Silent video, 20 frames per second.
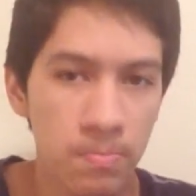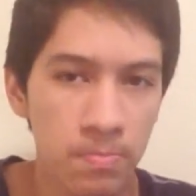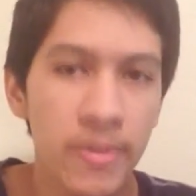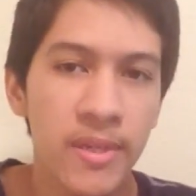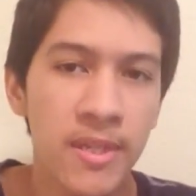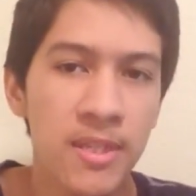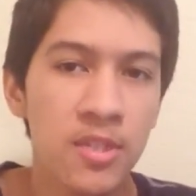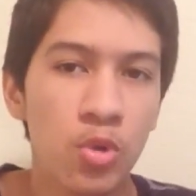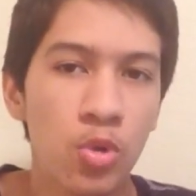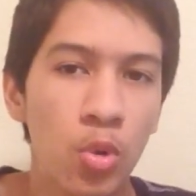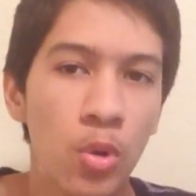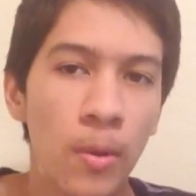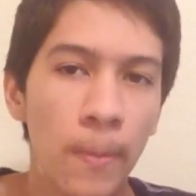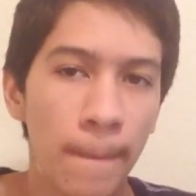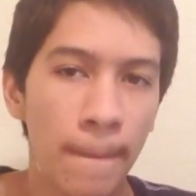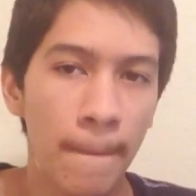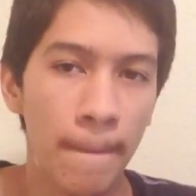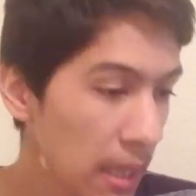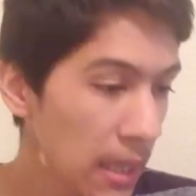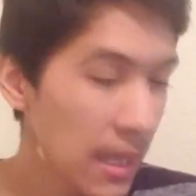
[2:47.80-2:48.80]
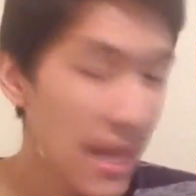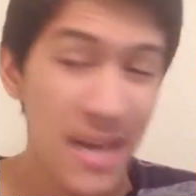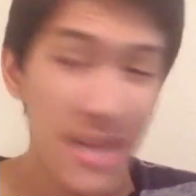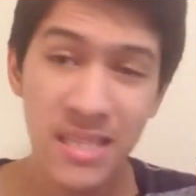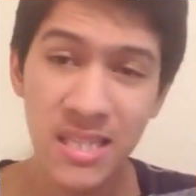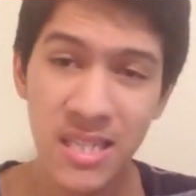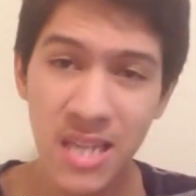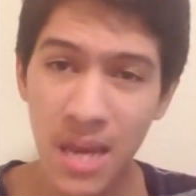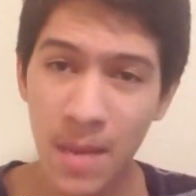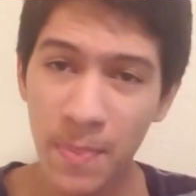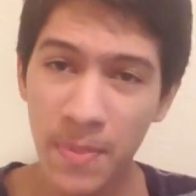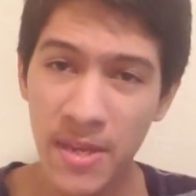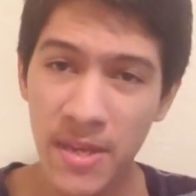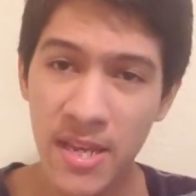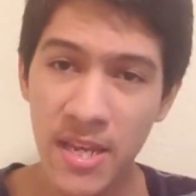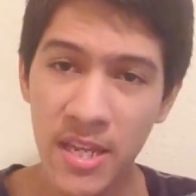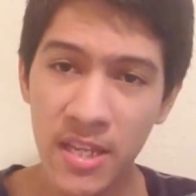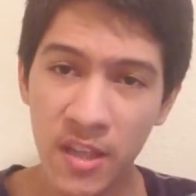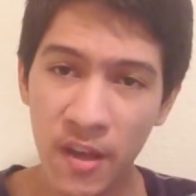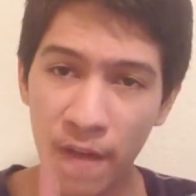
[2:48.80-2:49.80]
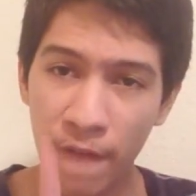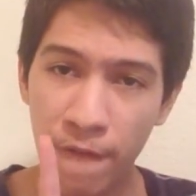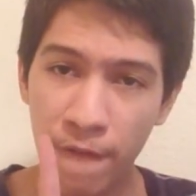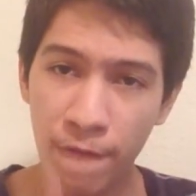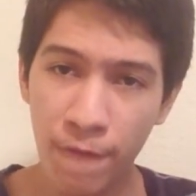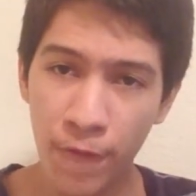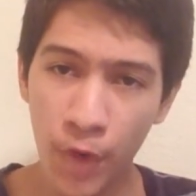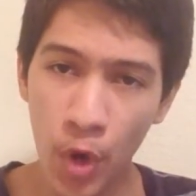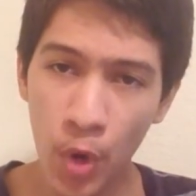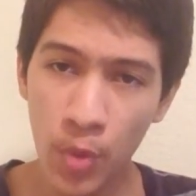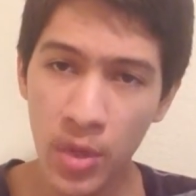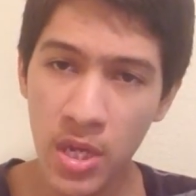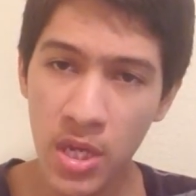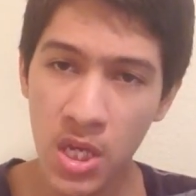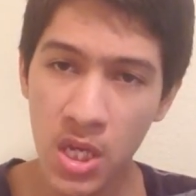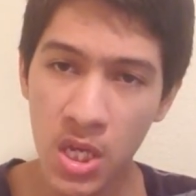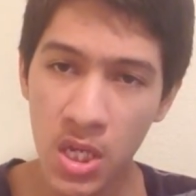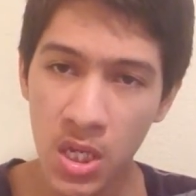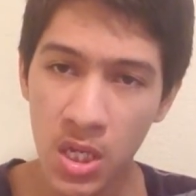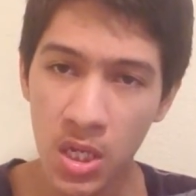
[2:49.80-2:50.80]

but it's cool. Last up is Froakie